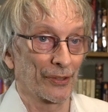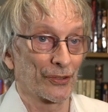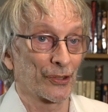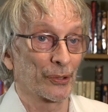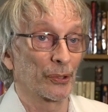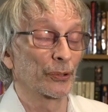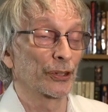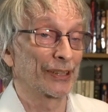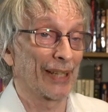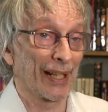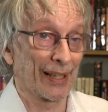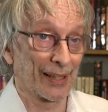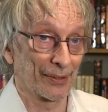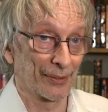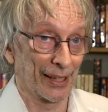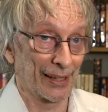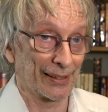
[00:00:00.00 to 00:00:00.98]
ones or
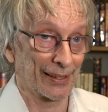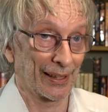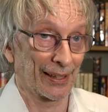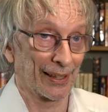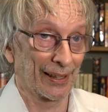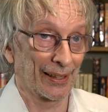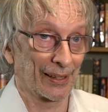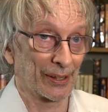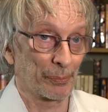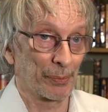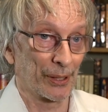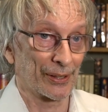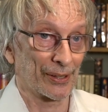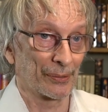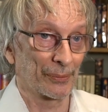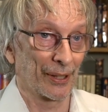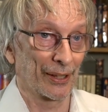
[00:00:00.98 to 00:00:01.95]
denigrating
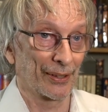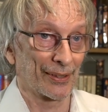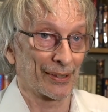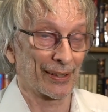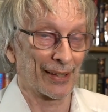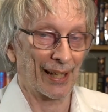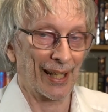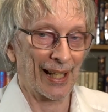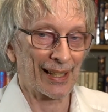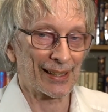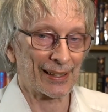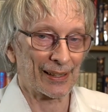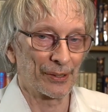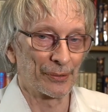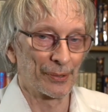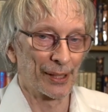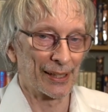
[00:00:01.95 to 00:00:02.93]
inexplicit ones.
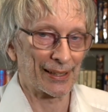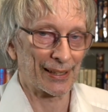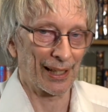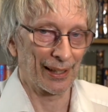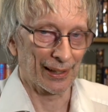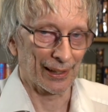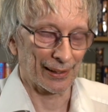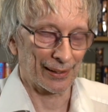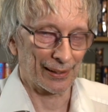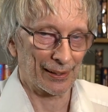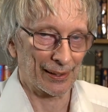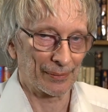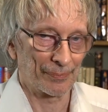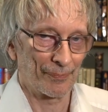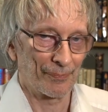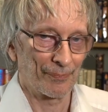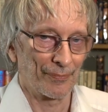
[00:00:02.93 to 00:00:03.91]
As a
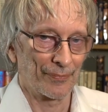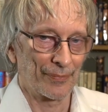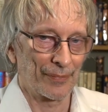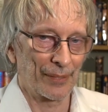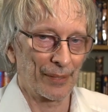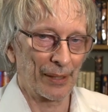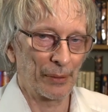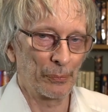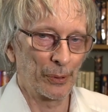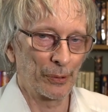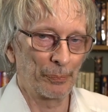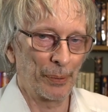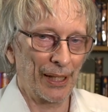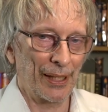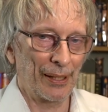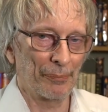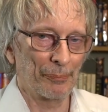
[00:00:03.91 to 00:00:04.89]
result, they would
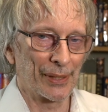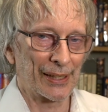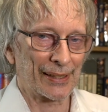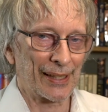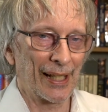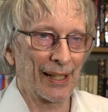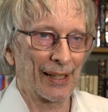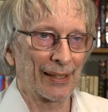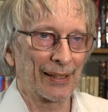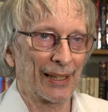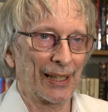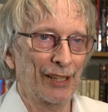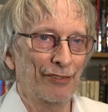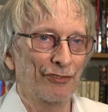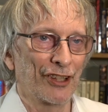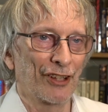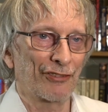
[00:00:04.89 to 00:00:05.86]
be mistaken
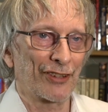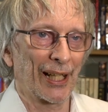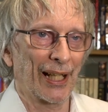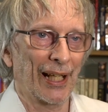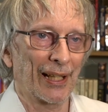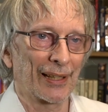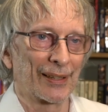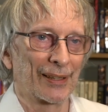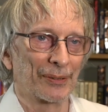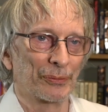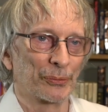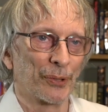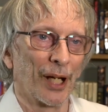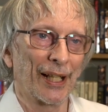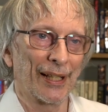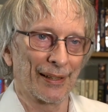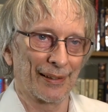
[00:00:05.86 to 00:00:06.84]
even if they had the
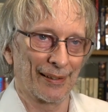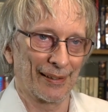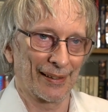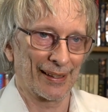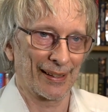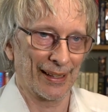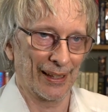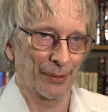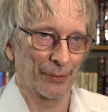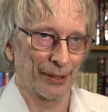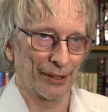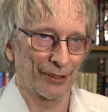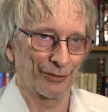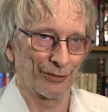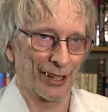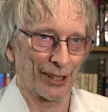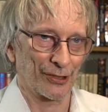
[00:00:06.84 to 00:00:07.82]
right theory
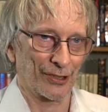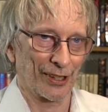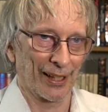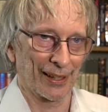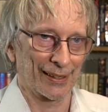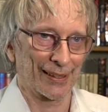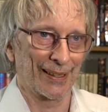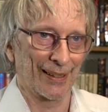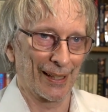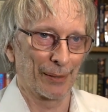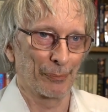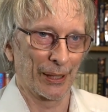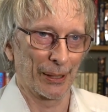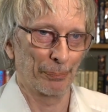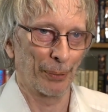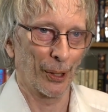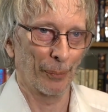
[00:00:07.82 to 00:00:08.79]
of rationality,
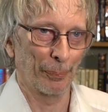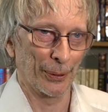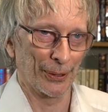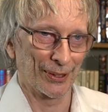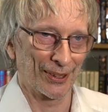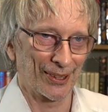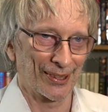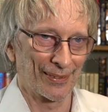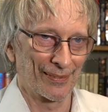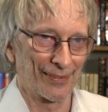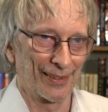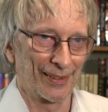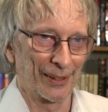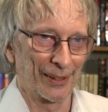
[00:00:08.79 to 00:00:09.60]
namely Popper's,